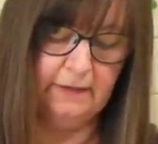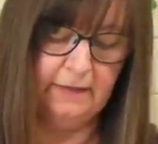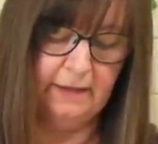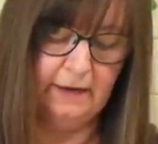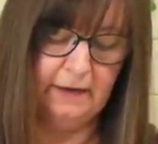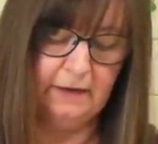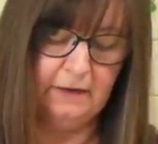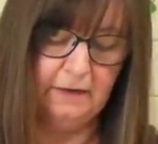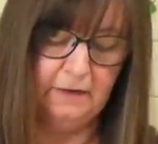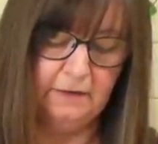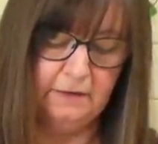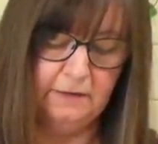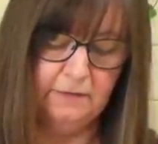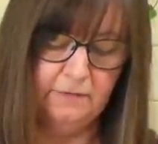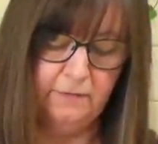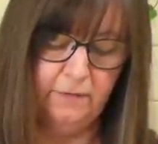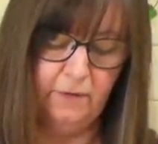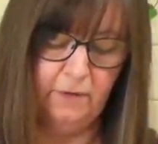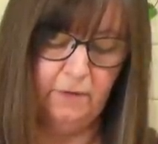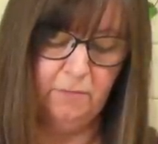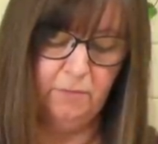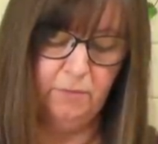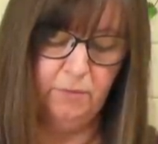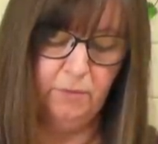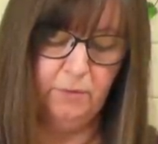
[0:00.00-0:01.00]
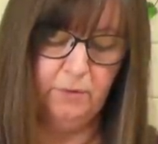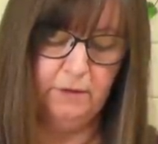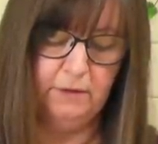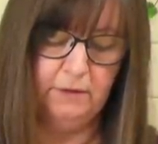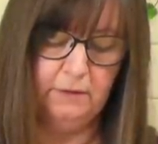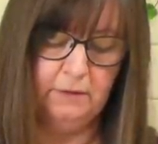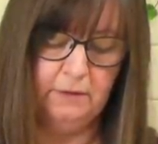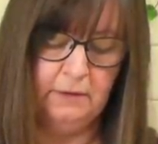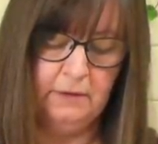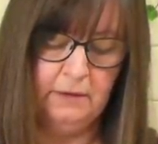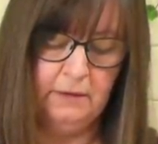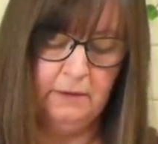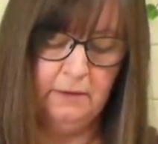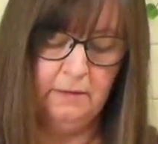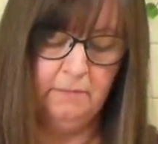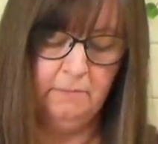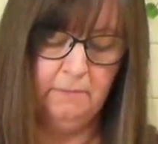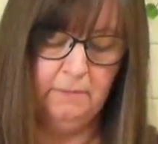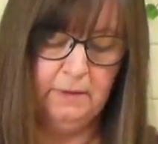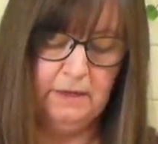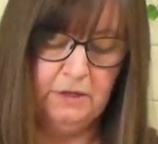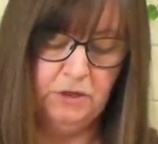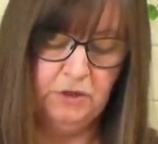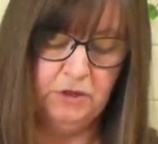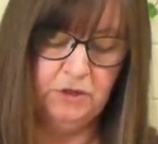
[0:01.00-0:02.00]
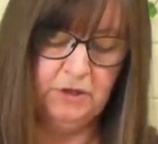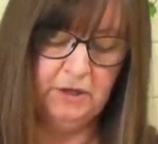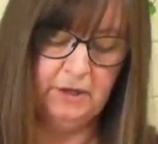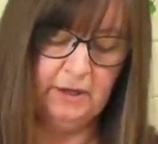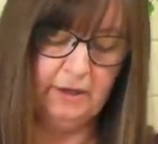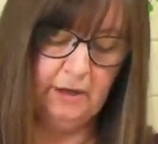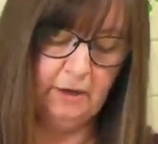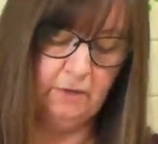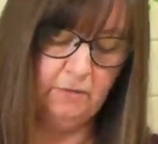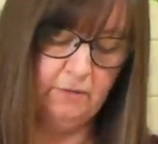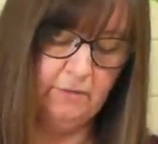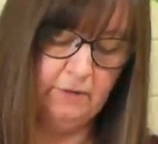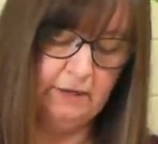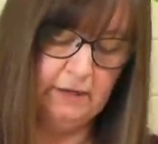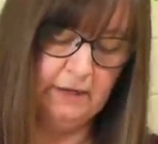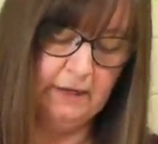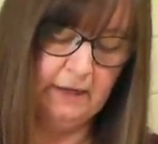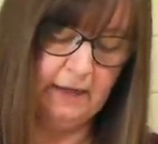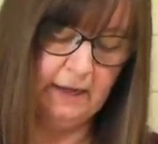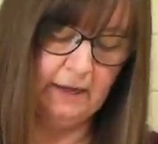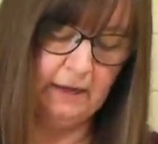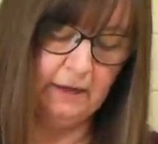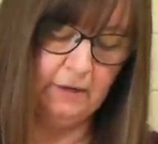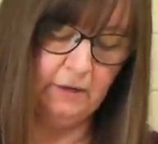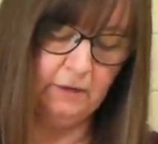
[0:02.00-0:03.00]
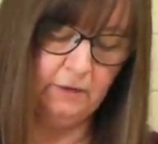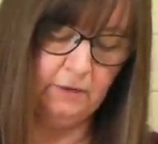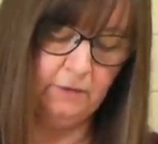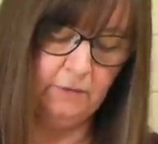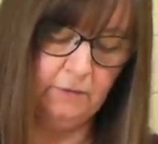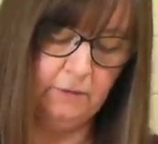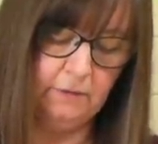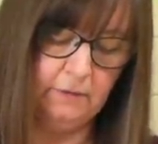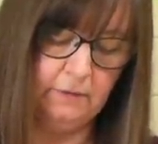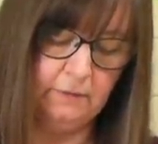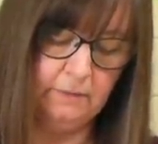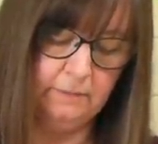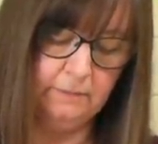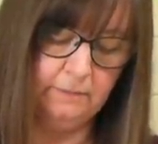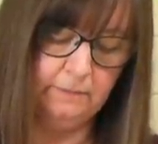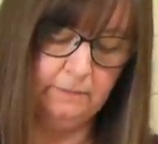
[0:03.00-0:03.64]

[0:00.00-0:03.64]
and that nice fine point means you can get a really accurate